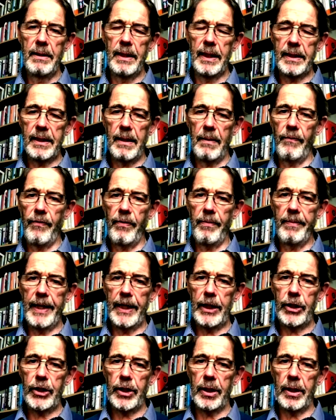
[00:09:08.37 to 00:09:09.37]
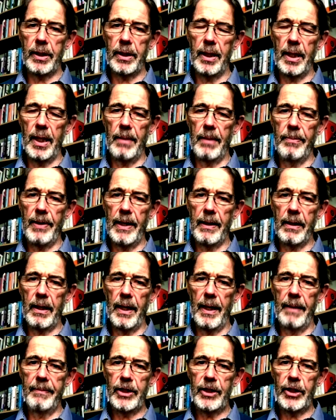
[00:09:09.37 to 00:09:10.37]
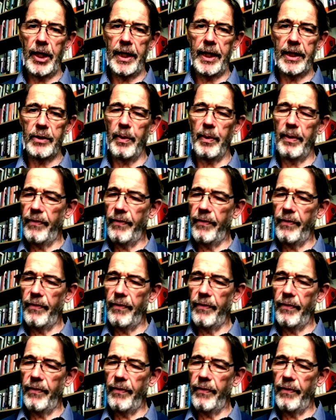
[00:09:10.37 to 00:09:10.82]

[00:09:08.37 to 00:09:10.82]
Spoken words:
this information about climate change.